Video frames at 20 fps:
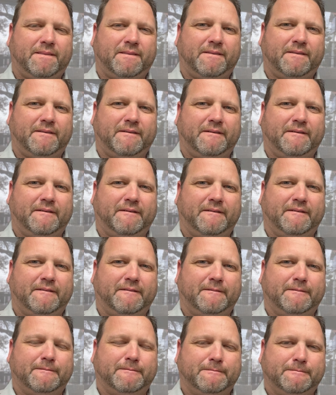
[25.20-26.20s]

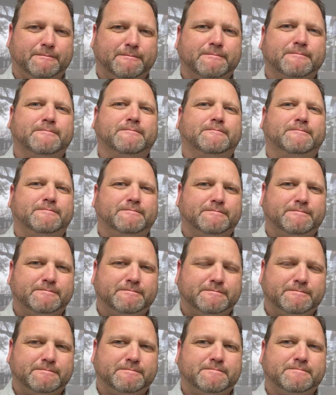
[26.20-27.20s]

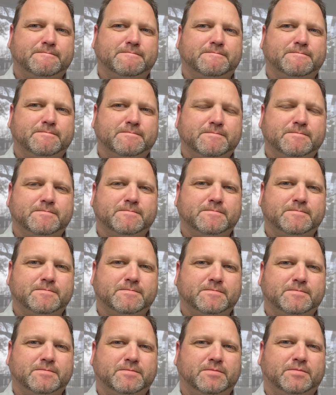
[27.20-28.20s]

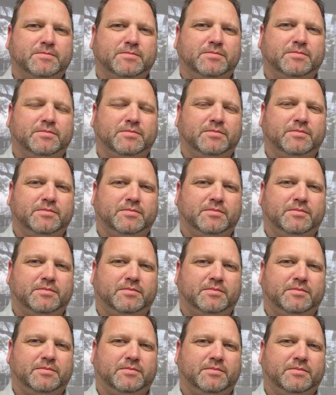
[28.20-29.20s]

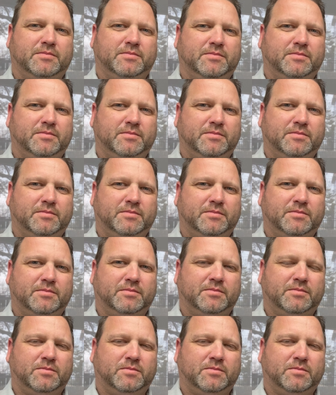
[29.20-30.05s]
[no speech]